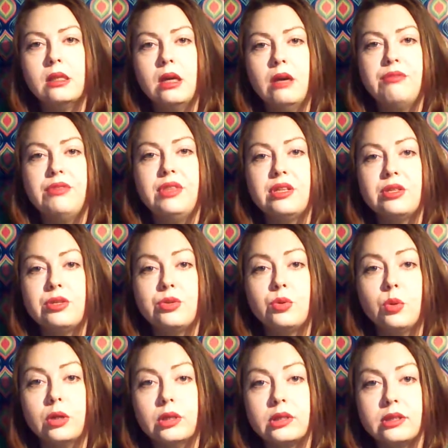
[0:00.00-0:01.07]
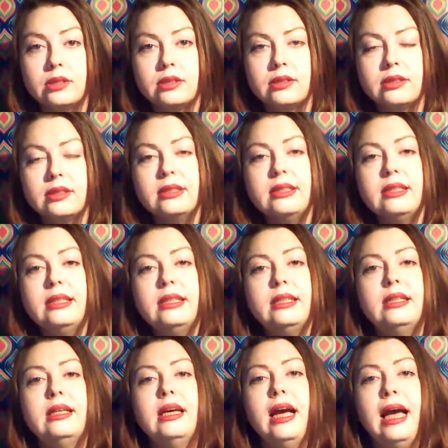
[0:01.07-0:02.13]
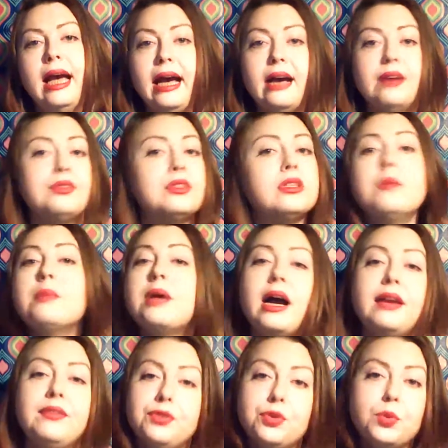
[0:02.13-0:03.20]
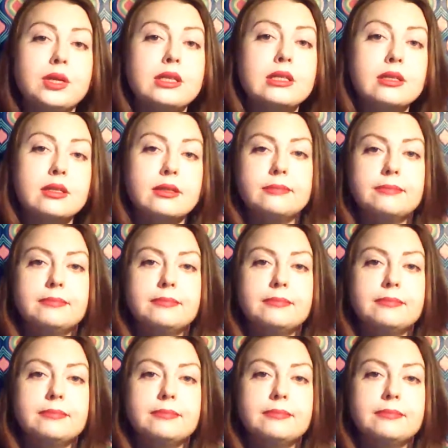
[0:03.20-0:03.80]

of this sort have some kind of twist.